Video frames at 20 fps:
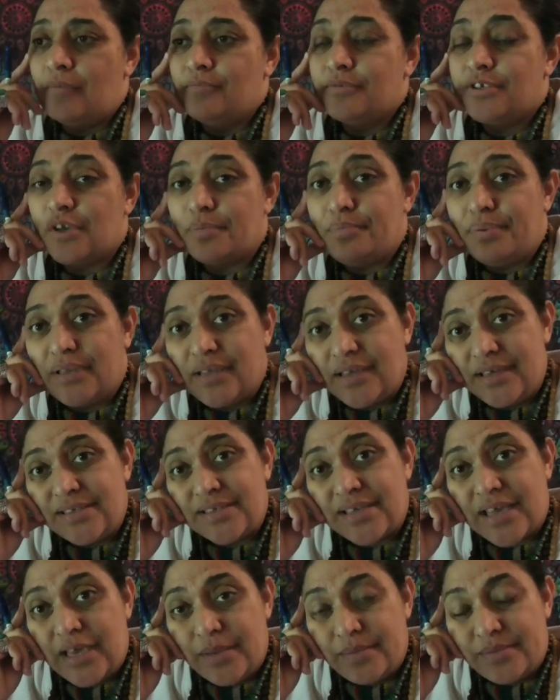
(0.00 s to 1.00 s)
So
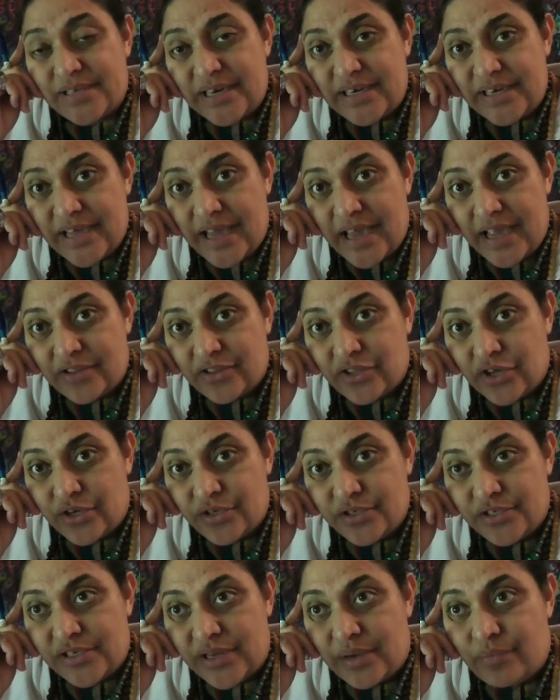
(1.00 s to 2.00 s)
please keep sending out
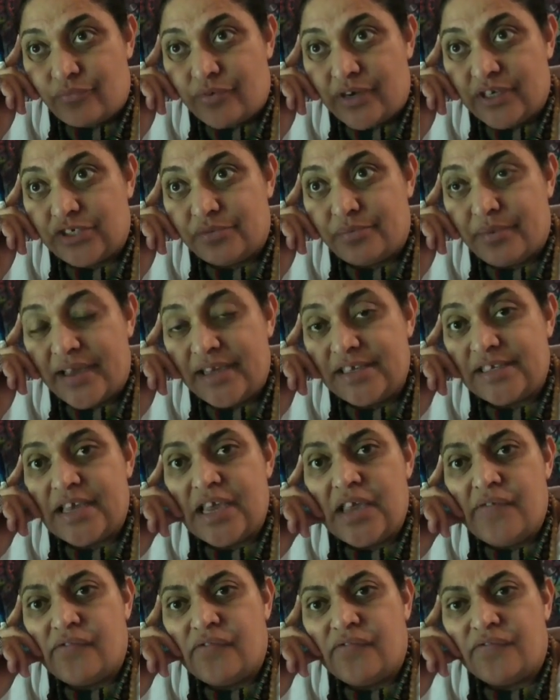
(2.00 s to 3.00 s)
those resumes,
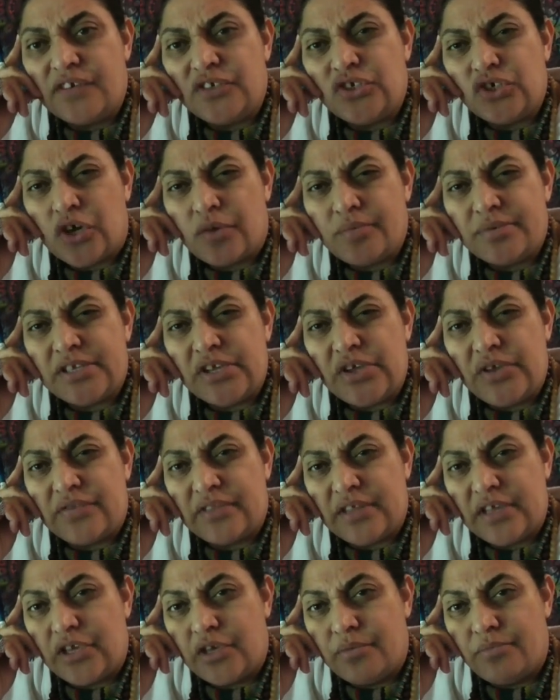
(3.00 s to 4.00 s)
even for jobs that you
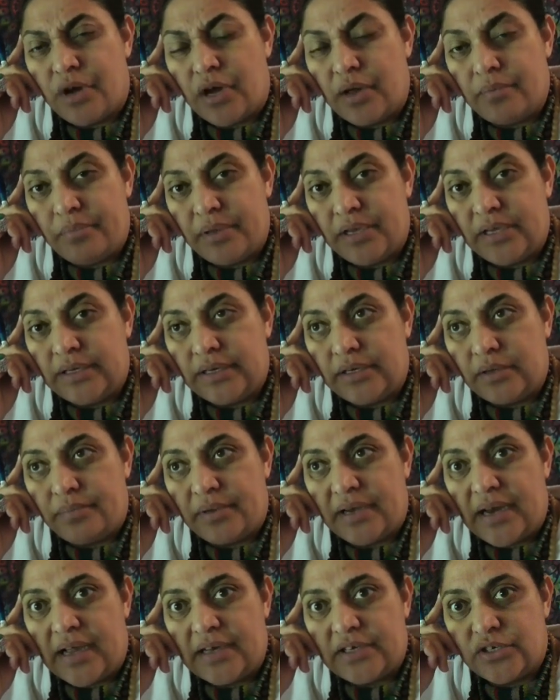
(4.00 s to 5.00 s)
think you might be a little
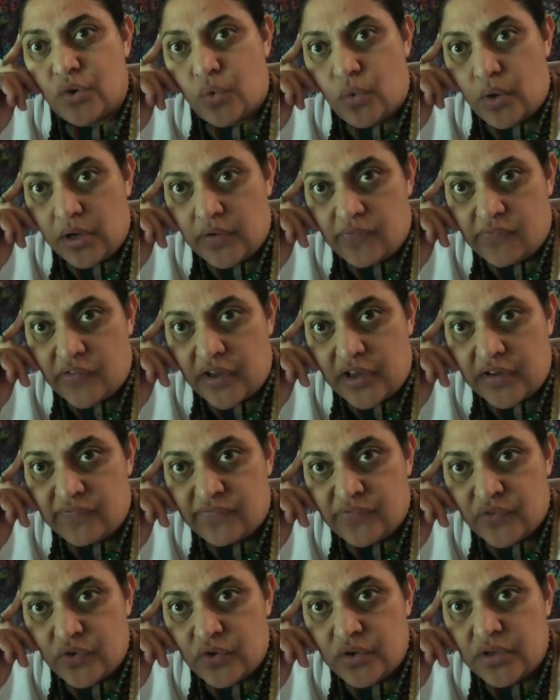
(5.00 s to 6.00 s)
bit underqualified
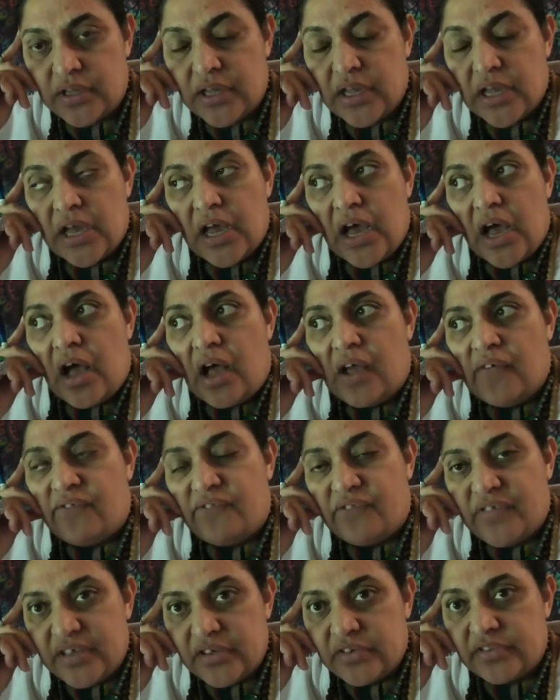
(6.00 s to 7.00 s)
for. I
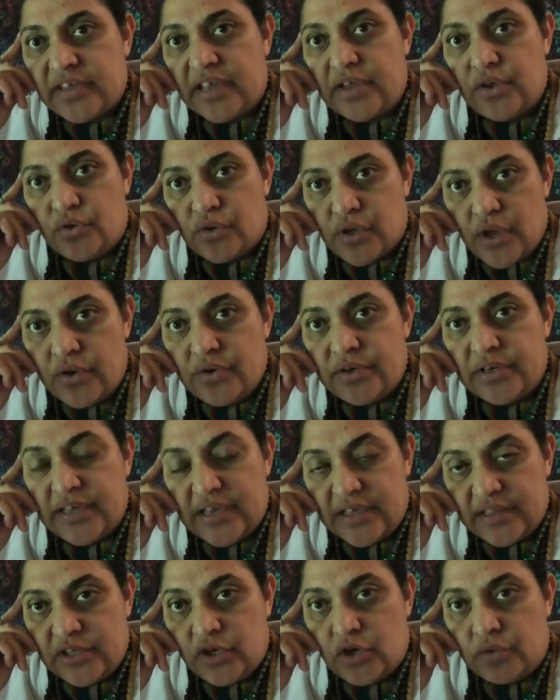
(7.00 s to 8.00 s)
feel that you're going to
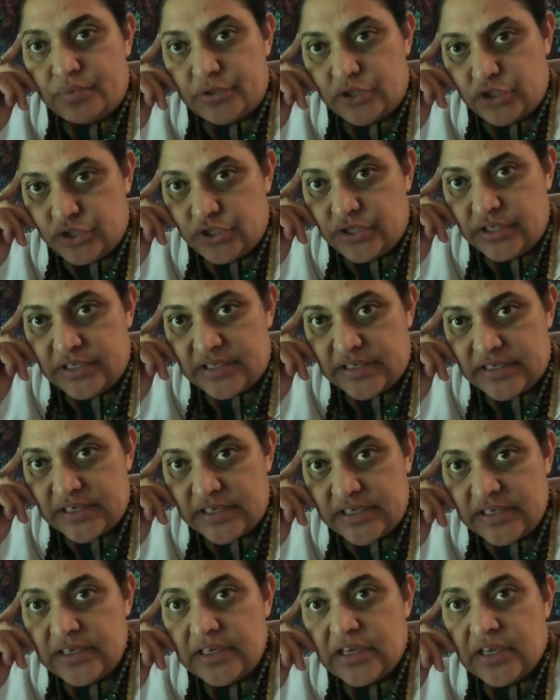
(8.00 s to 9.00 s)
get the
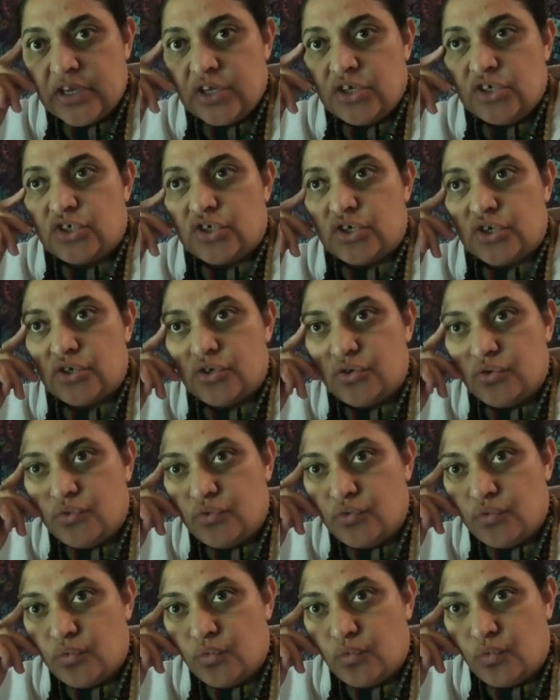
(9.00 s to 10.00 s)
opportunity
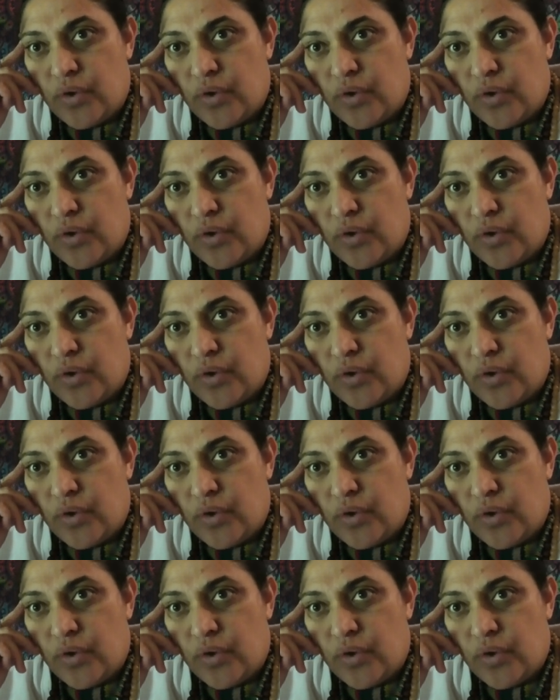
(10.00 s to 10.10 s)
to